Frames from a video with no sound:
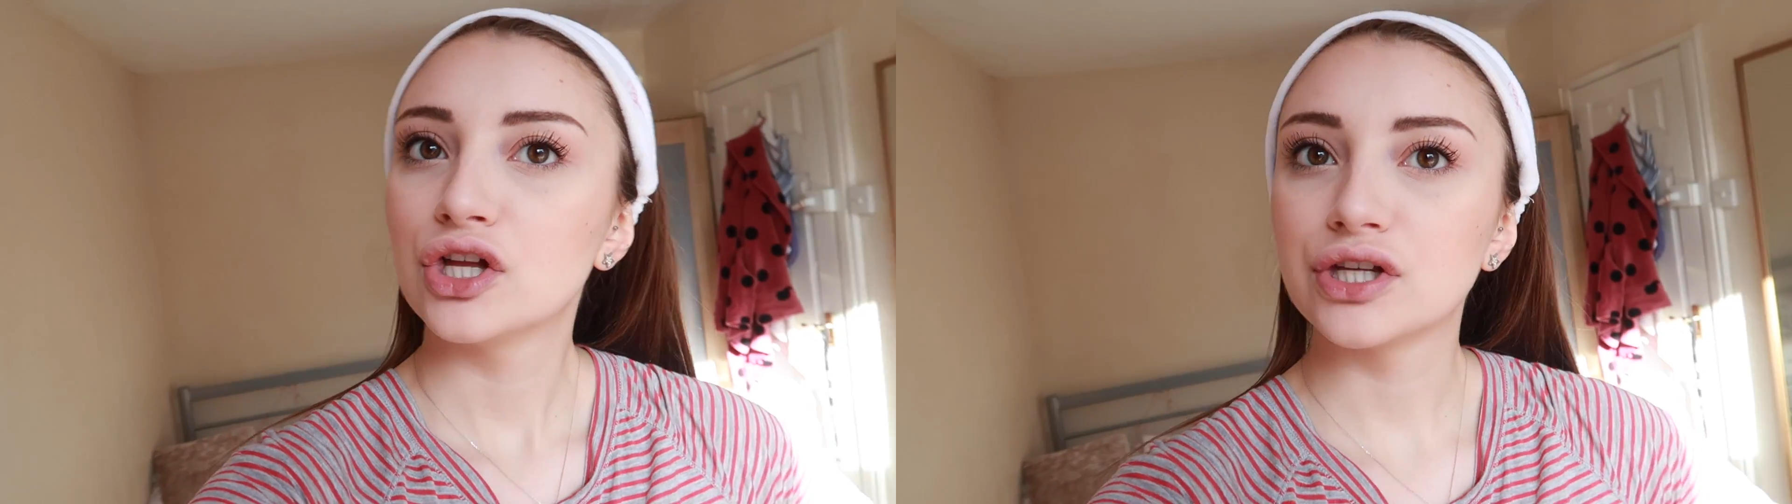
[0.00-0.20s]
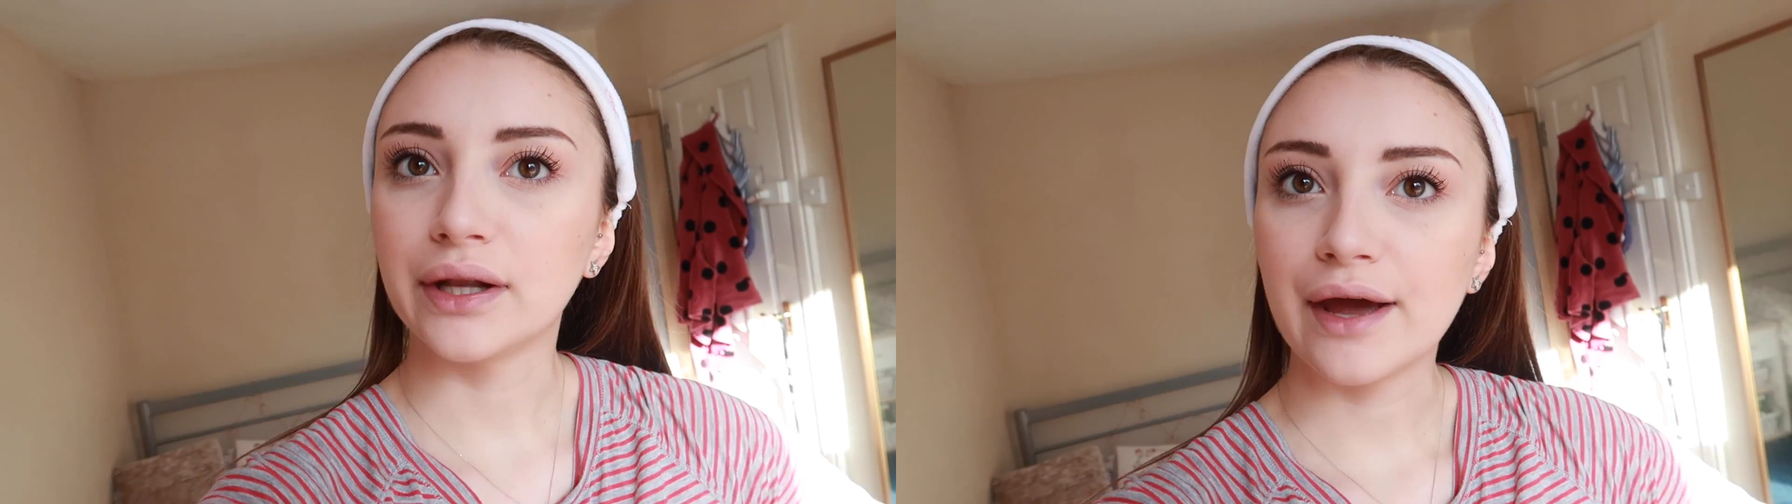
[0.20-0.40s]

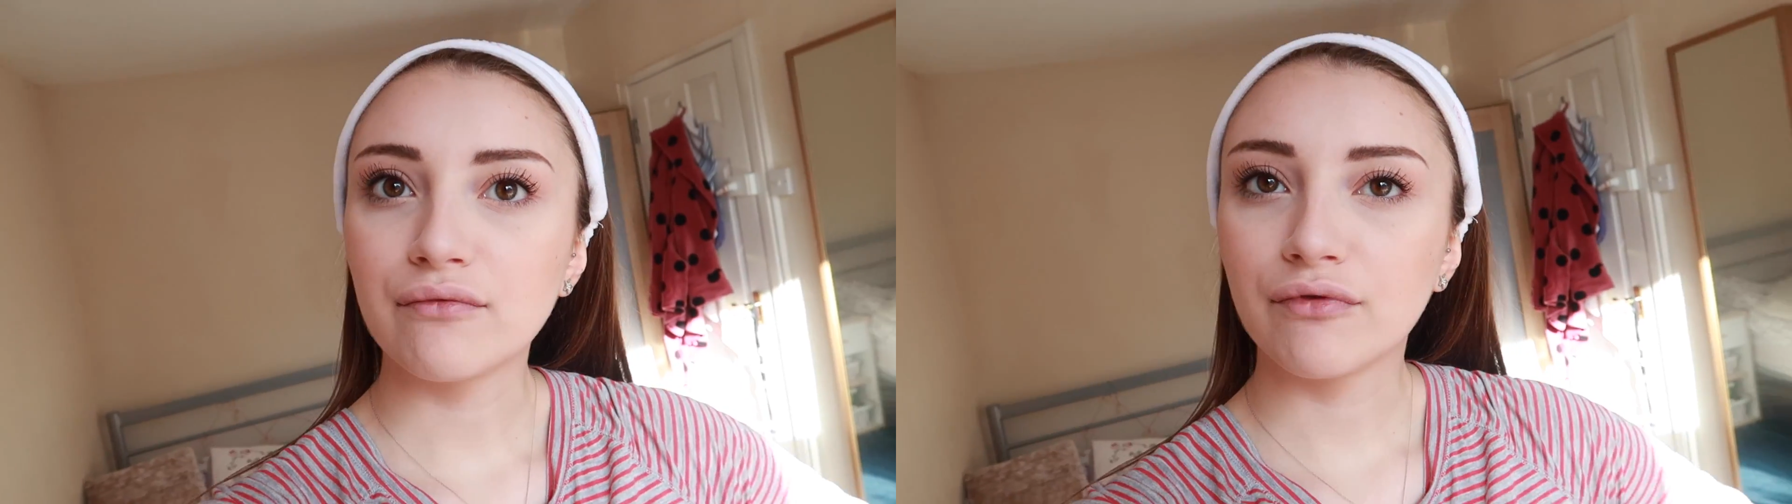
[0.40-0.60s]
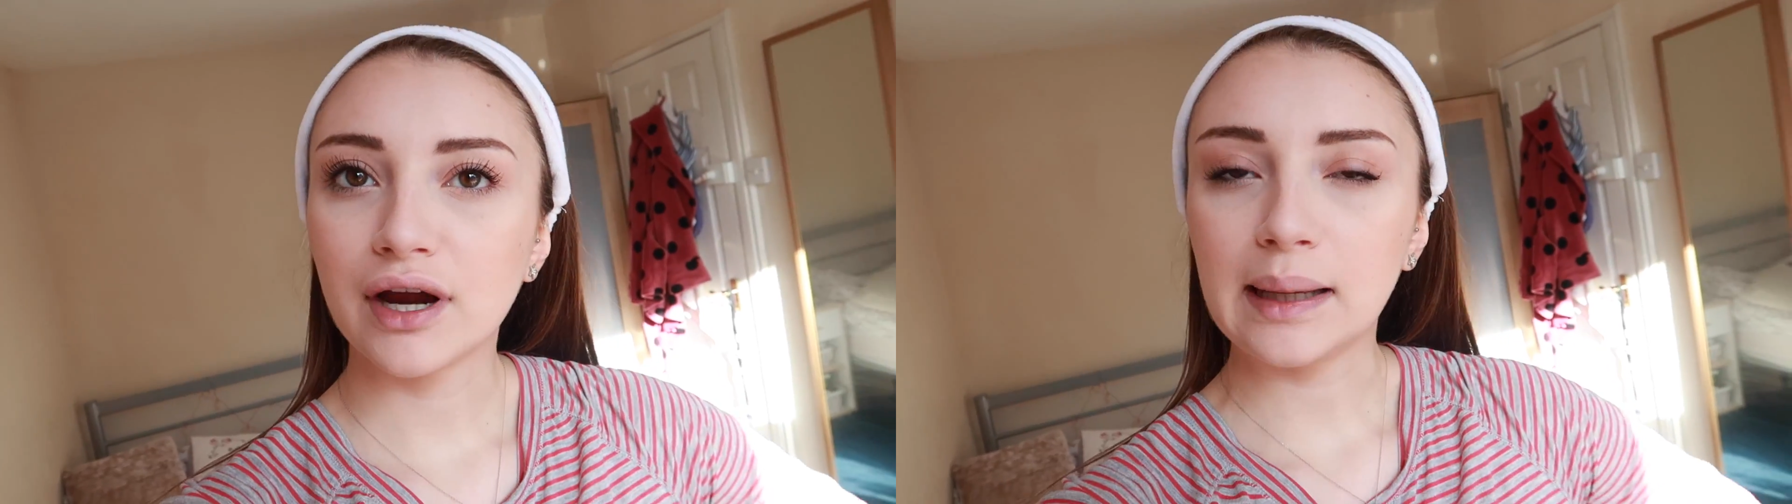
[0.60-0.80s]
to
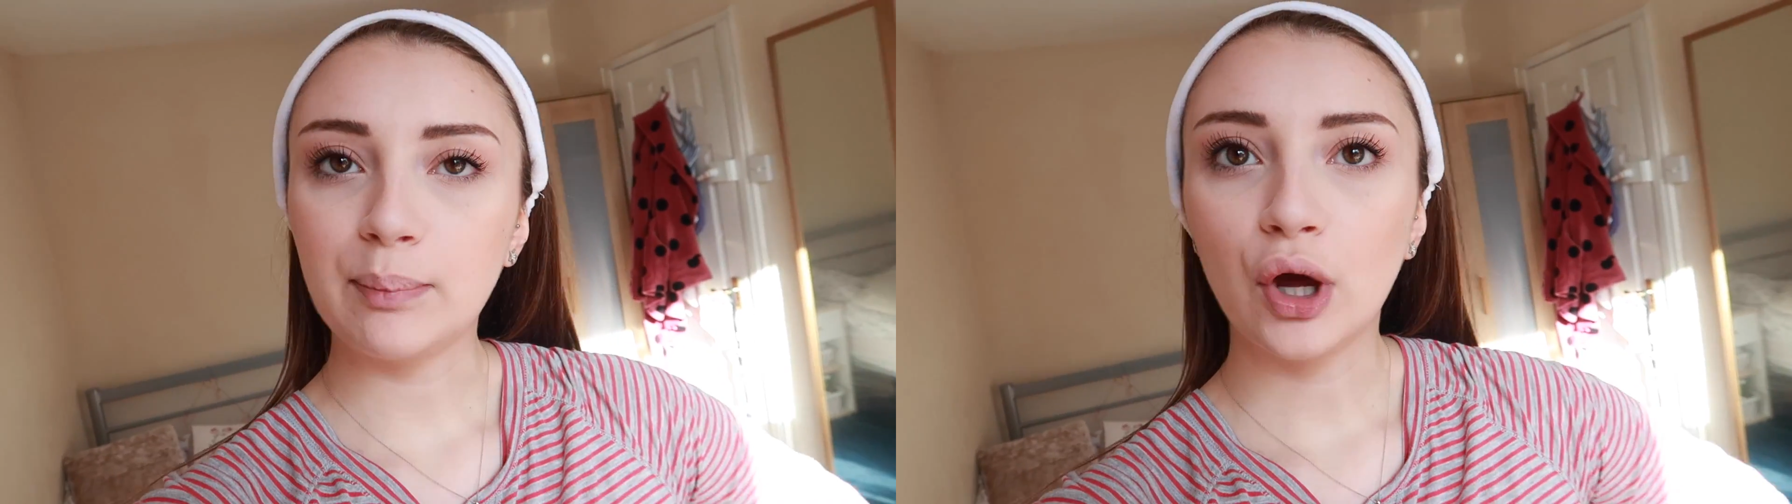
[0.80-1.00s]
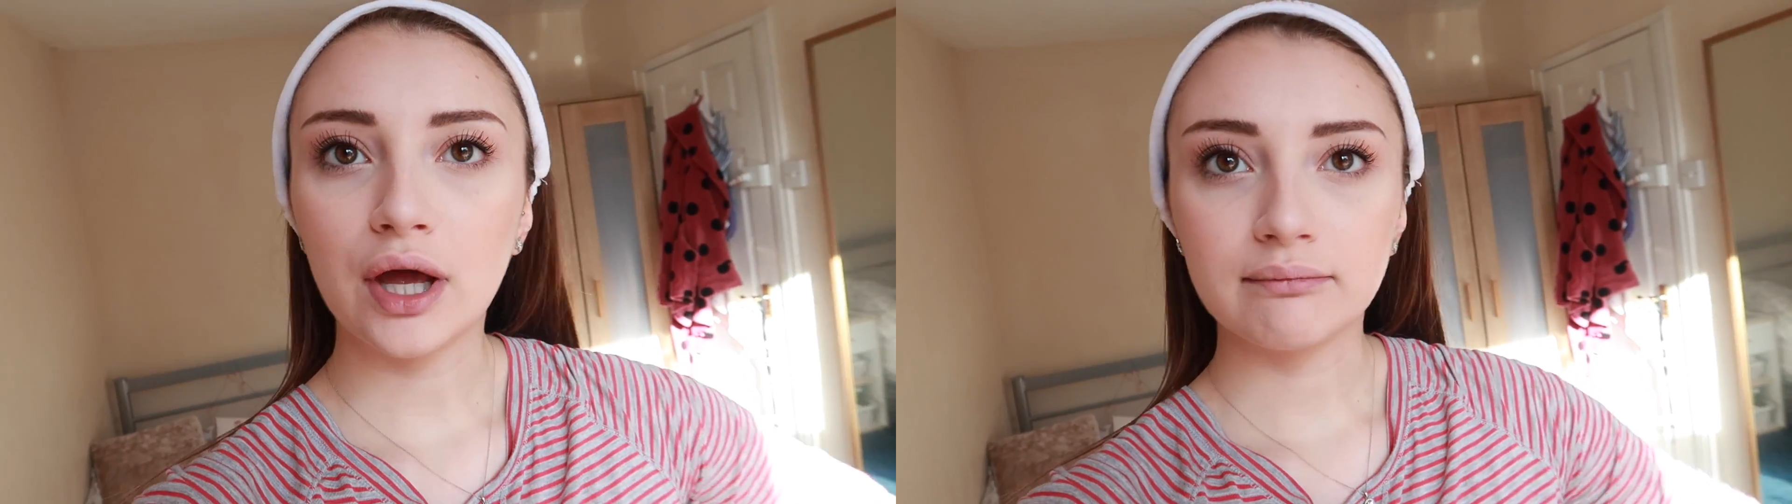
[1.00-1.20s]
like really
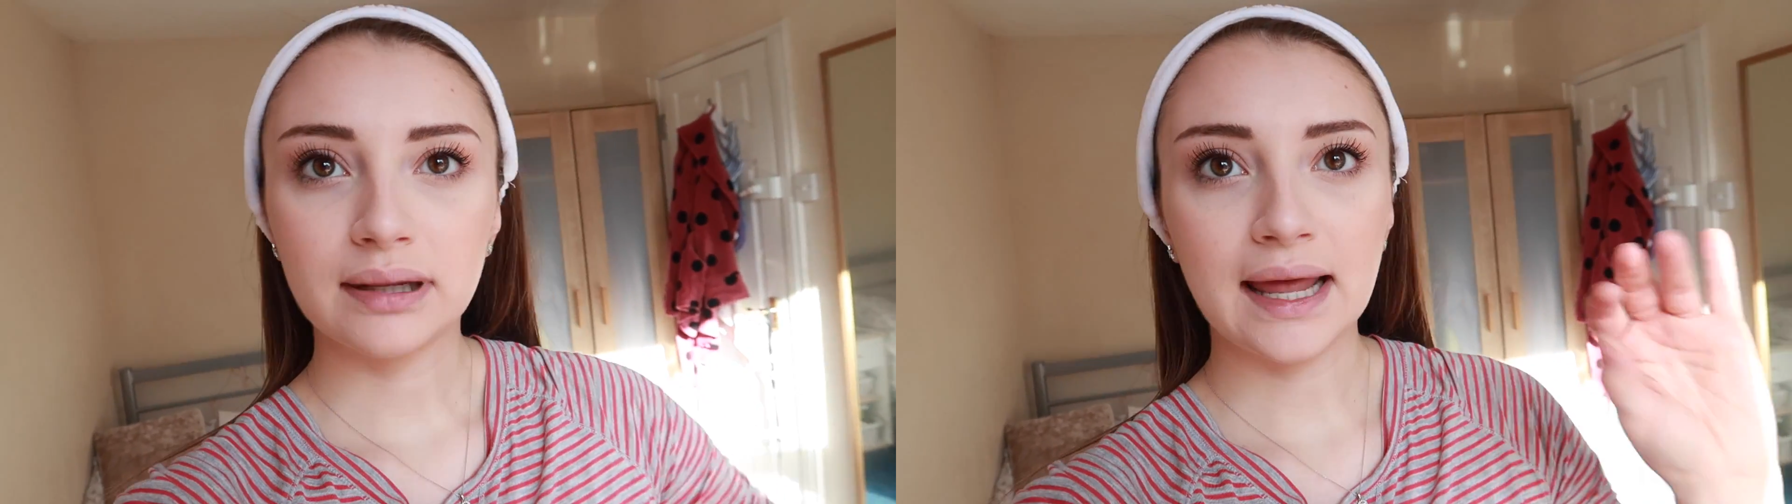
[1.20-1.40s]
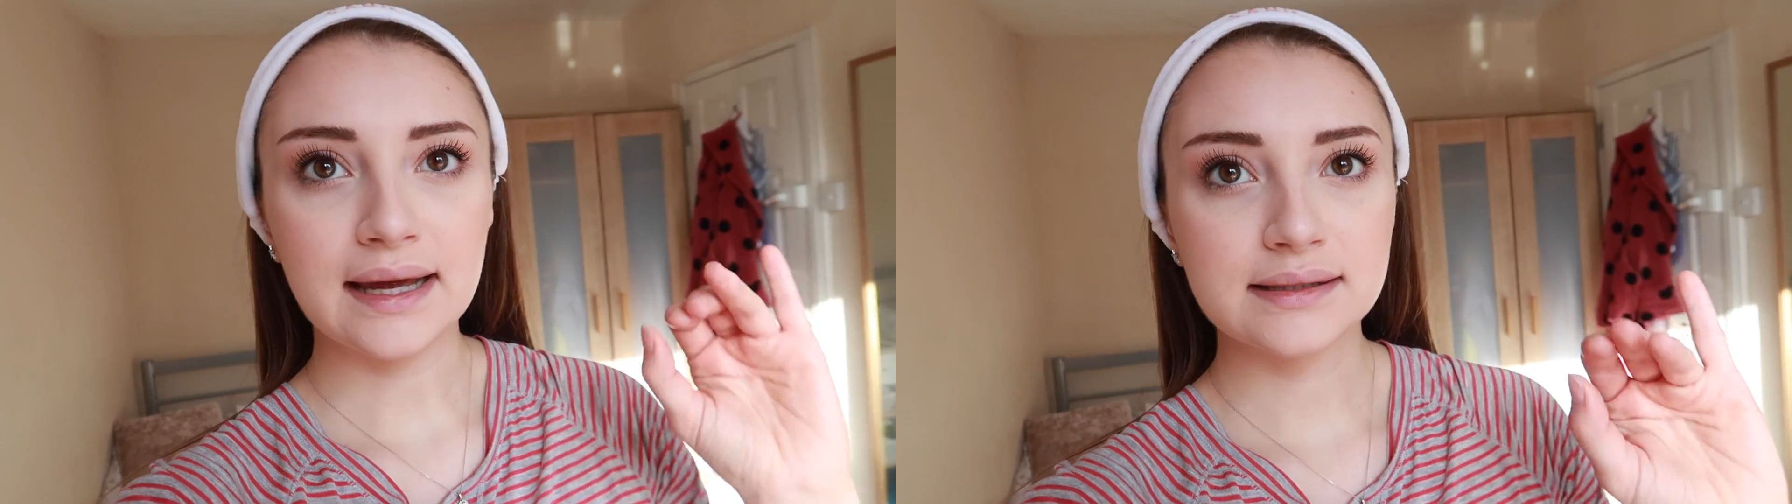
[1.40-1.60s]
put in
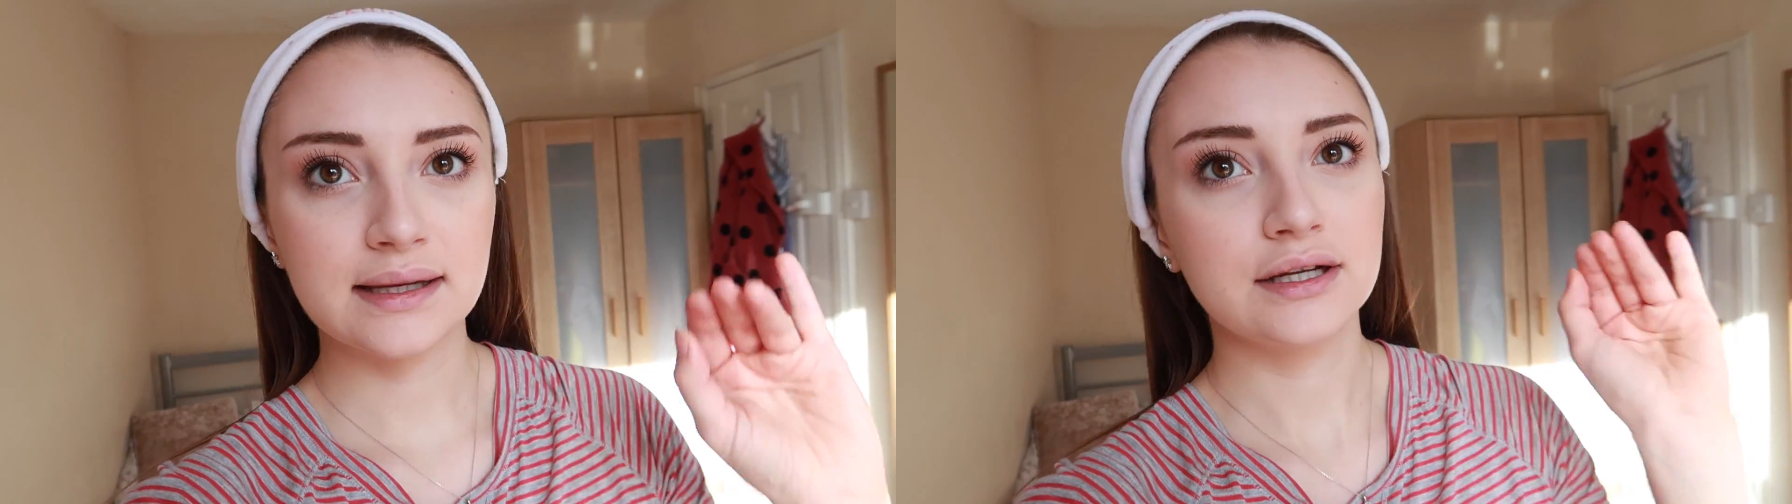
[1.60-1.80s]
place